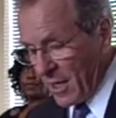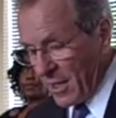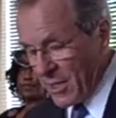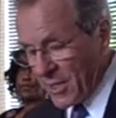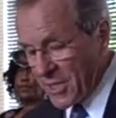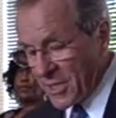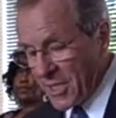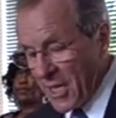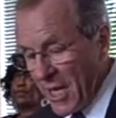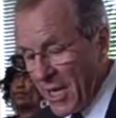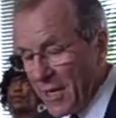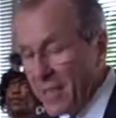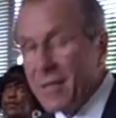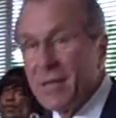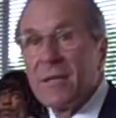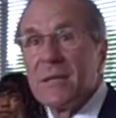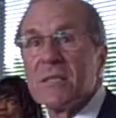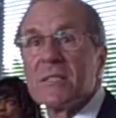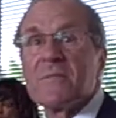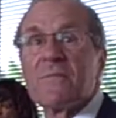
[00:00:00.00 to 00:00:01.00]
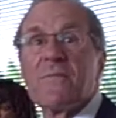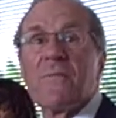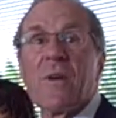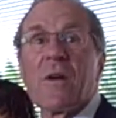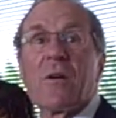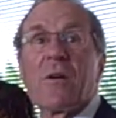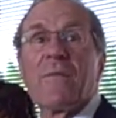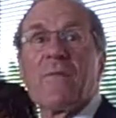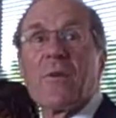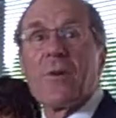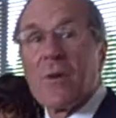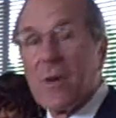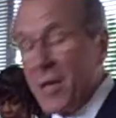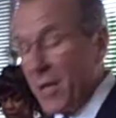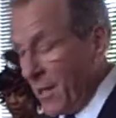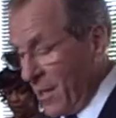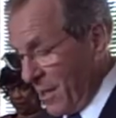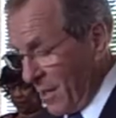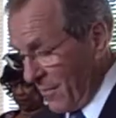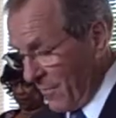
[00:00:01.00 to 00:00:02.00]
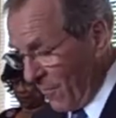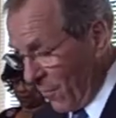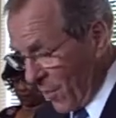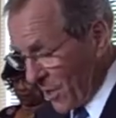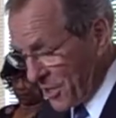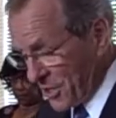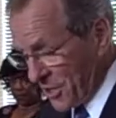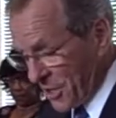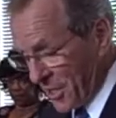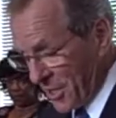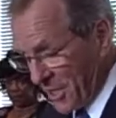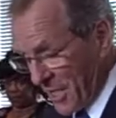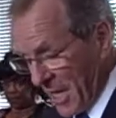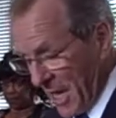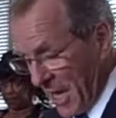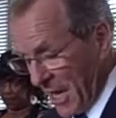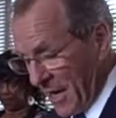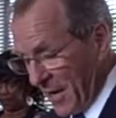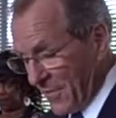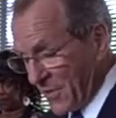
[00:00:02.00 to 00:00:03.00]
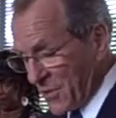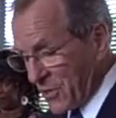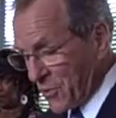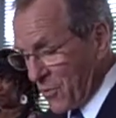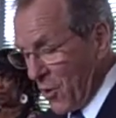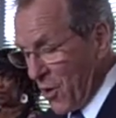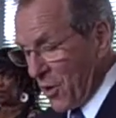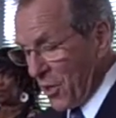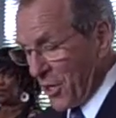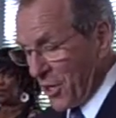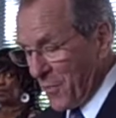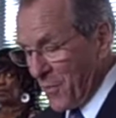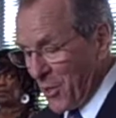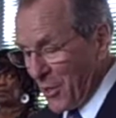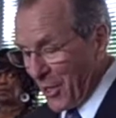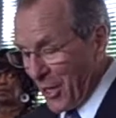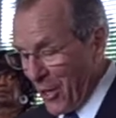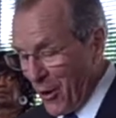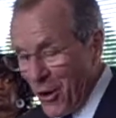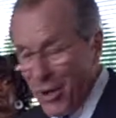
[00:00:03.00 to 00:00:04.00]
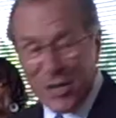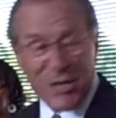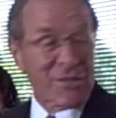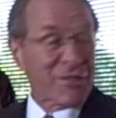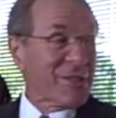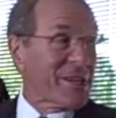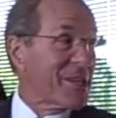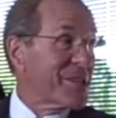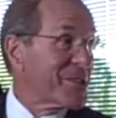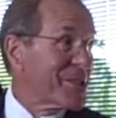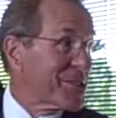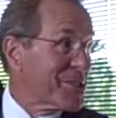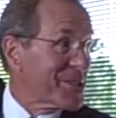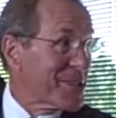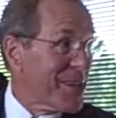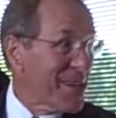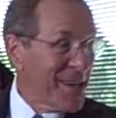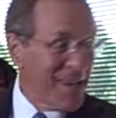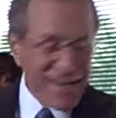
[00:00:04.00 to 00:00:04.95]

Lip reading: The state is very, very fortunate to have strong community organizations